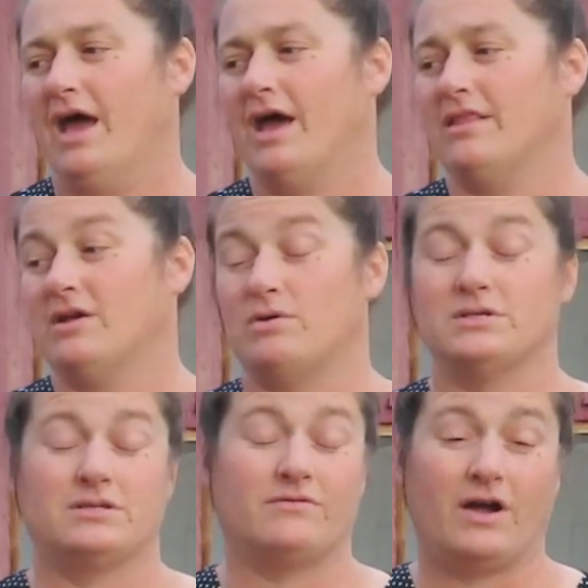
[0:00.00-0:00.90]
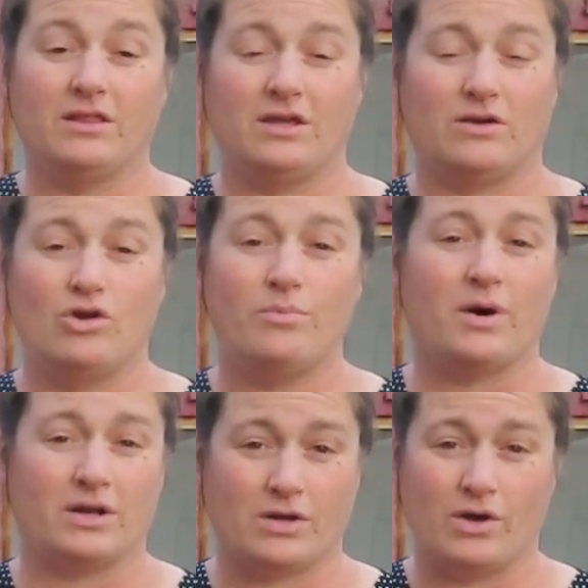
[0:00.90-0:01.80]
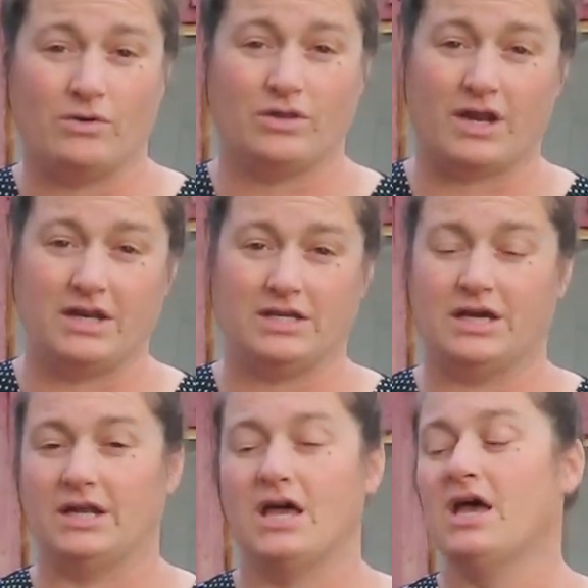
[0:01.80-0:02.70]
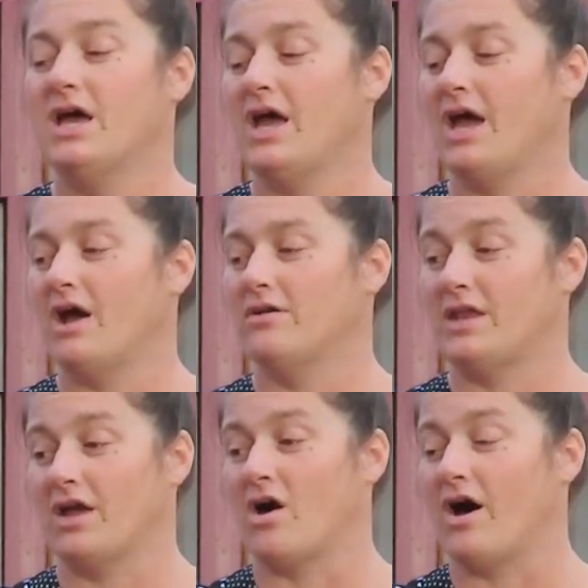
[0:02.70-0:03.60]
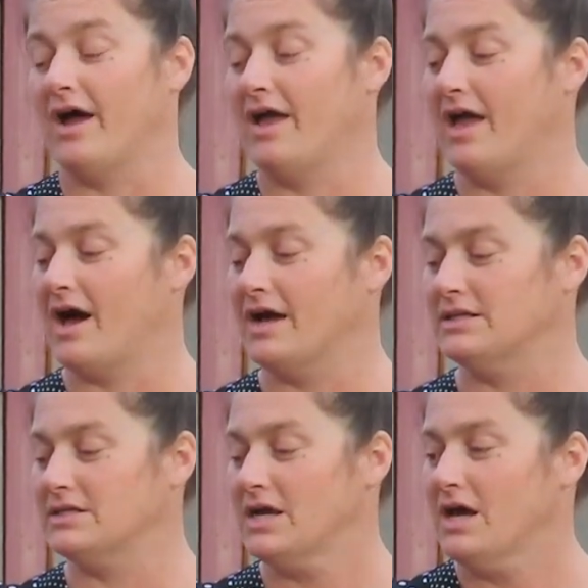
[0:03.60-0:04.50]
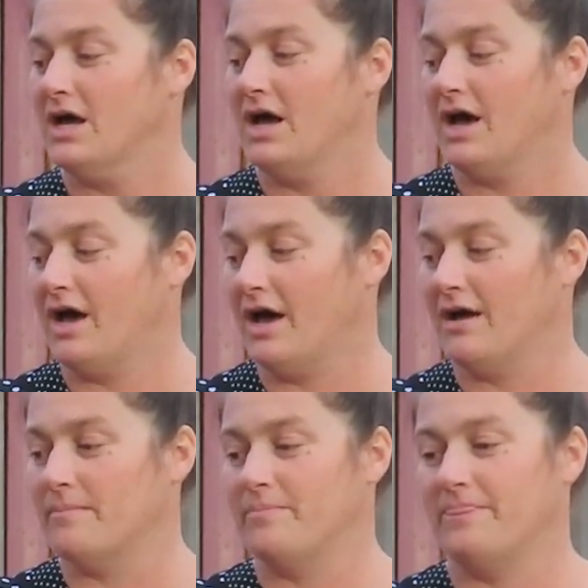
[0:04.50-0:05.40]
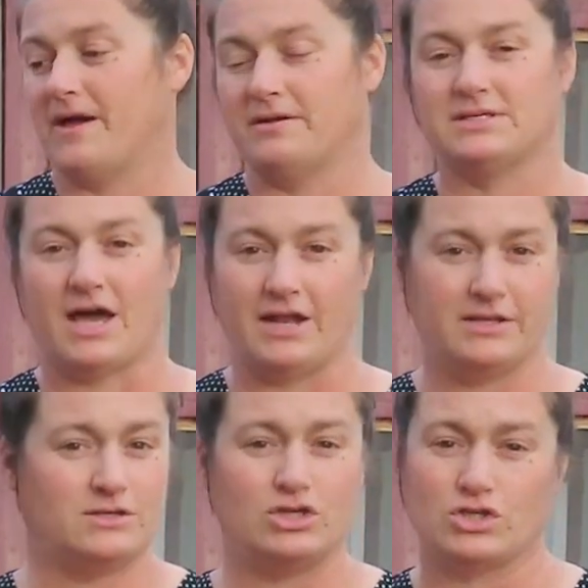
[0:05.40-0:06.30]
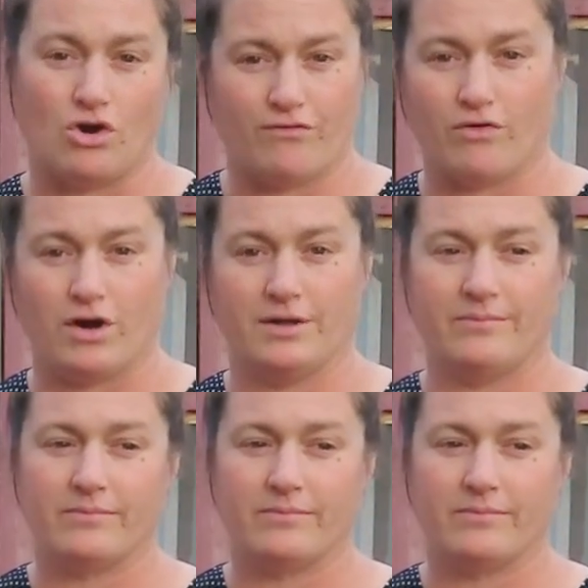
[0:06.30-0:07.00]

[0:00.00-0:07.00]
And there was finally a coupon code that I did, that I got, and I decided just go for it.